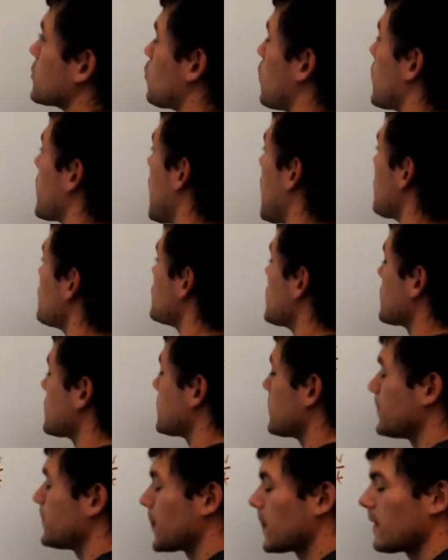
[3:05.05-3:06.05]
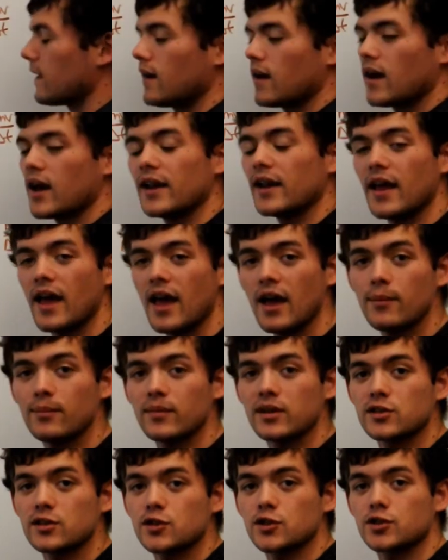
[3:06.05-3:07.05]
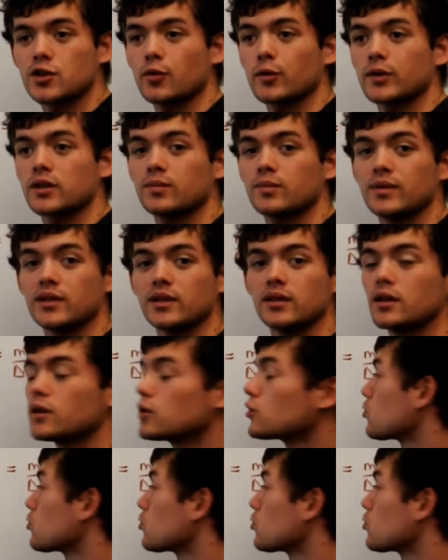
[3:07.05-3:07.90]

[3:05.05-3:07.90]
as one object, and m is just going to be